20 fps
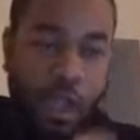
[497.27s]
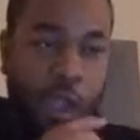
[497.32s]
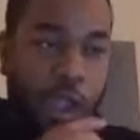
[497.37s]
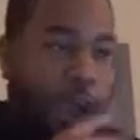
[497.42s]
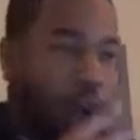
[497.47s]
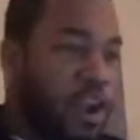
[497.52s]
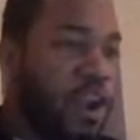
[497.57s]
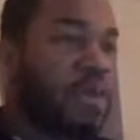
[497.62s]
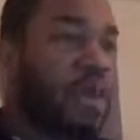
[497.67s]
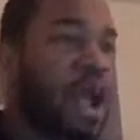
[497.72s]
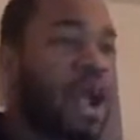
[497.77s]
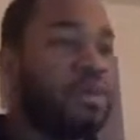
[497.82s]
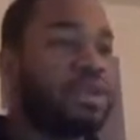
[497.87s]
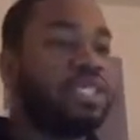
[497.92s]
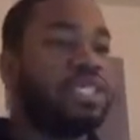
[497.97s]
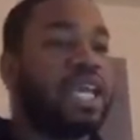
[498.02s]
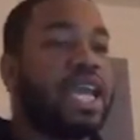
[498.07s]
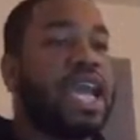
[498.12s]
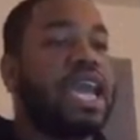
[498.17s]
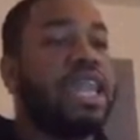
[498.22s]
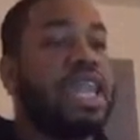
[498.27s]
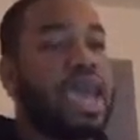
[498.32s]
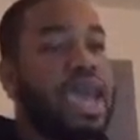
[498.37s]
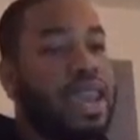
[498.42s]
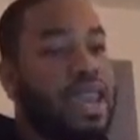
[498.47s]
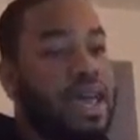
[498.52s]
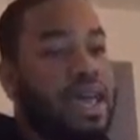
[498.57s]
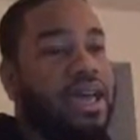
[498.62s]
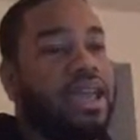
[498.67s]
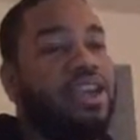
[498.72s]
Everybody was saying
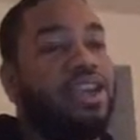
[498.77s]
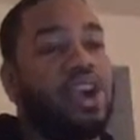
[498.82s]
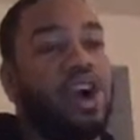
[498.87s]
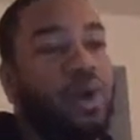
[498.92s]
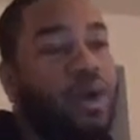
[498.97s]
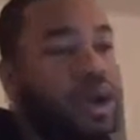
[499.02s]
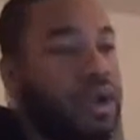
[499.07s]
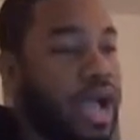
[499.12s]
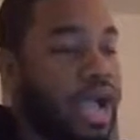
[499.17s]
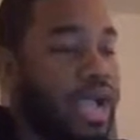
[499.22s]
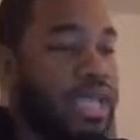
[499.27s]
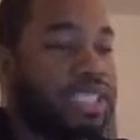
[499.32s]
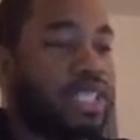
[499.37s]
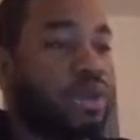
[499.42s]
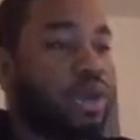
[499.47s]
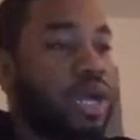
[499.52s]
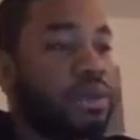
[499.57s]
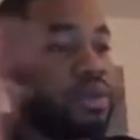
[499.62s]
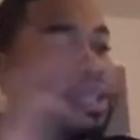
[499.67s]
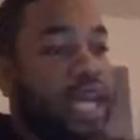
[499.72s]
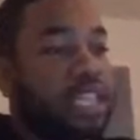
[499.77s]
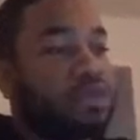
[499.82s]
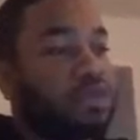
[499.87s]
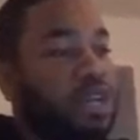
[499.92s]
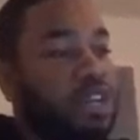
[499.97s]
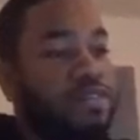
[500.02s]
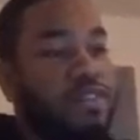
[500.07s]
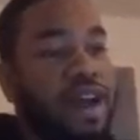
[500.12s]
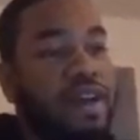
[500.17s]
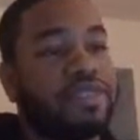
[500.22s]
that, I guess it went up to like
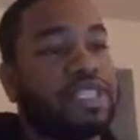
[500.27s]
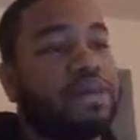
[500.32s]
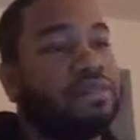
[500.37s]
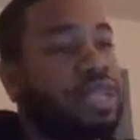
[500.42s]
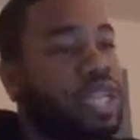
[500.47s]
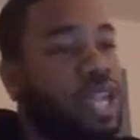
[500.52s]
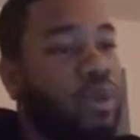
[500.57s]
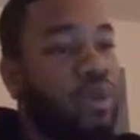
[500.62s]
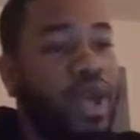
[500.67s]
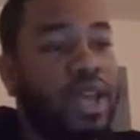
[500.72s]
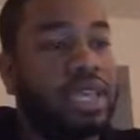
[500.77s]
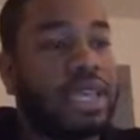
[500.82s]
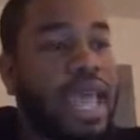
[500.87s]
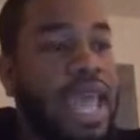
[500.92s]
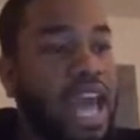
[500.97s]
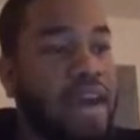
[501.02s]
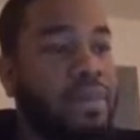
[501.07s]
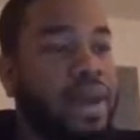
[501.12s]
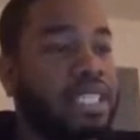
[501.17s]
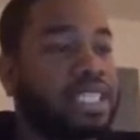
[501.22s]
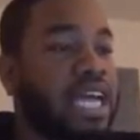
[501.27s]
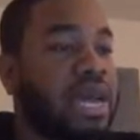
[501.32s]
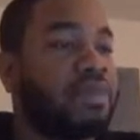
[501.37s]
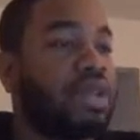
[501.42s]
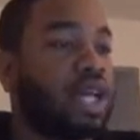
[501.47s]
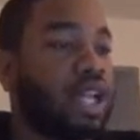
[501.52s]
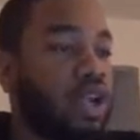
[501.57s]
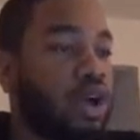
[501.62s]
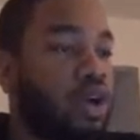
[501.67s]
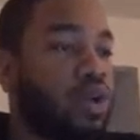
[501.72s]
25 something and it went down by the time to
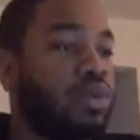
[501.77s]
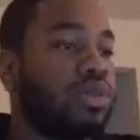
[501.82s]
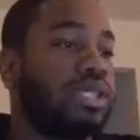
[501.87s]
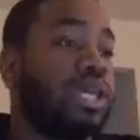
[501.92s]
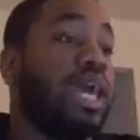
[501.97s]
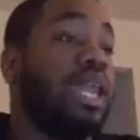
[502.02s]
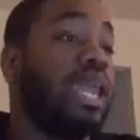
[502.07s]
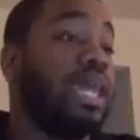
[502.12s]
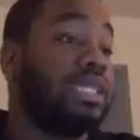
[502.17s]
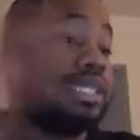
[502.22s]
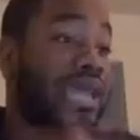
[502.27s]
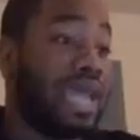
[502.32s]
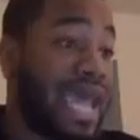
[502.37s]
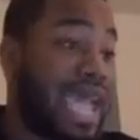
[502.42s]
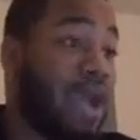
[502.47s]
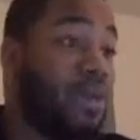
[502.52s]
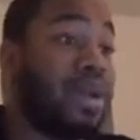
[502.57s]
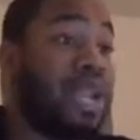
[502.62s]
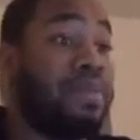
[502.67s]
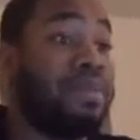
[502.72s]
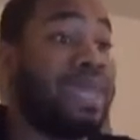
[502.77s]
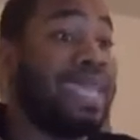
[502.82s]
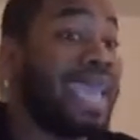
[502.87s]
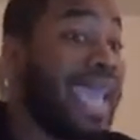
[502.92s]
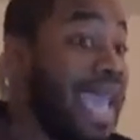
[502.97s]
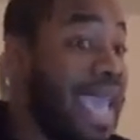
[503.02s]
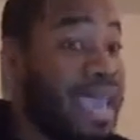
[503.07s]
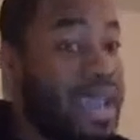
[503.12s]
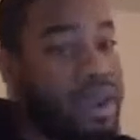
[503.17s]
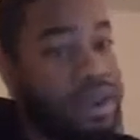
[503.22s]
close. And then today it went up
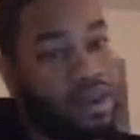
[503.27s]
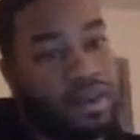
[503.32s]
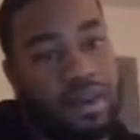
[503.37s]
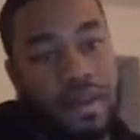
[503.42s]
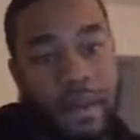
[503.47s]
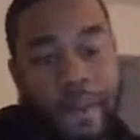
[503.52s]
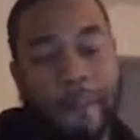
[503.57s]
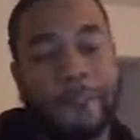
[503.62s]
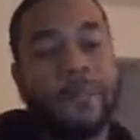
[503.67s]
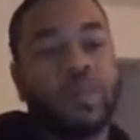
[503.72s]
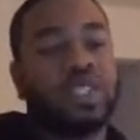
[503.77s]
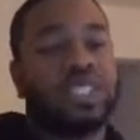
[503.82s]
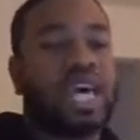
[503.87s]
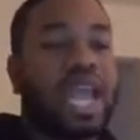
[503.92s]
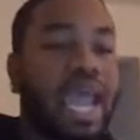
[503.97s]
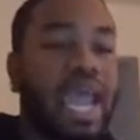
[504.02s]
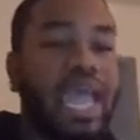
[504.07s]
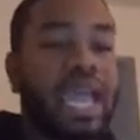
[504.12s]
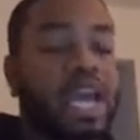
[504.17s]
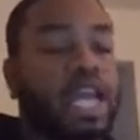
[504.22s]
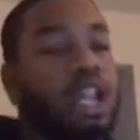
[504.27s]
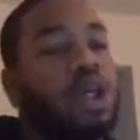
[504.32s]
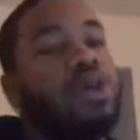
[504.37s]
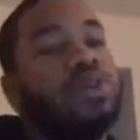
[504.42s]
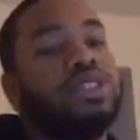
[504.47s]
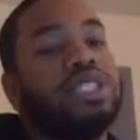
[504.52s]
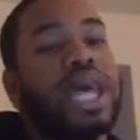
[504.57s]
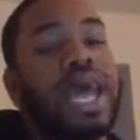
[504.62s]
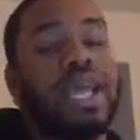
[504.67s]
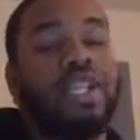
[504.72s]
again. Today it
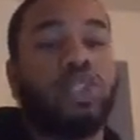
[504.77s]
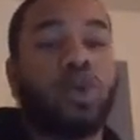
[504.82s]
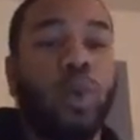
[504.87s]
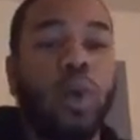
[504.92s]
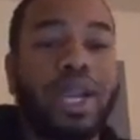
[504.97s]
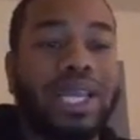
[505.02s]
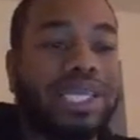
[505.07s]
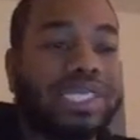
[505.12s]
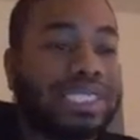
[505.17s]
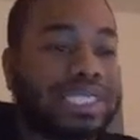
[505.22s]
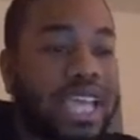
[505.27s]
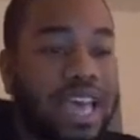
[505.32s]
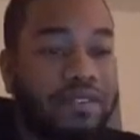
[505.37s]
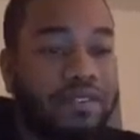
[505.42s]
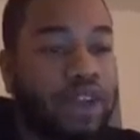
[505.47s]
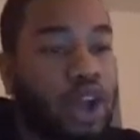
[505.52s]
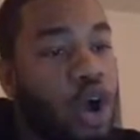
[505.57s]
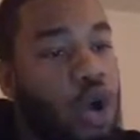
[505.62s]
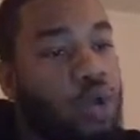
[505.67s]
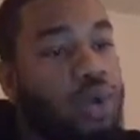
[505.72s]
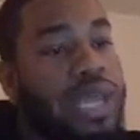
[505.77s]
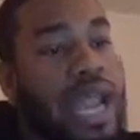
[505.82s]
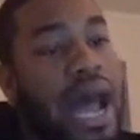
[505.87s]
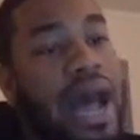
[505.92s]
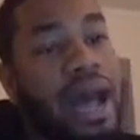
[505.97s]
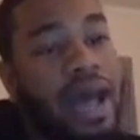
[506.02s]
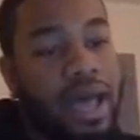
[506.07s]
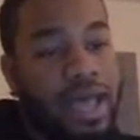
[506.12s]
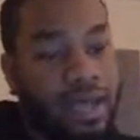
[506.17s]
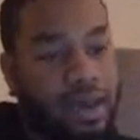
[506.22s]
closed at 27.09.